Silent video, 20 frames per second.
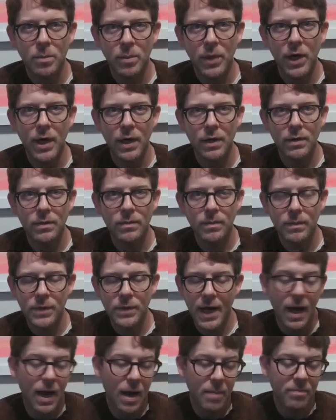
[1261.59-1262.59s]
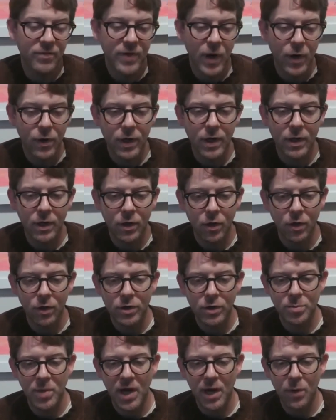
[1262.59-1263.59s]
But yeah, I'm very
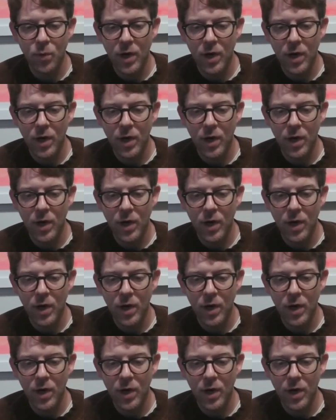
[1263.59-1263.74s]
encouraged by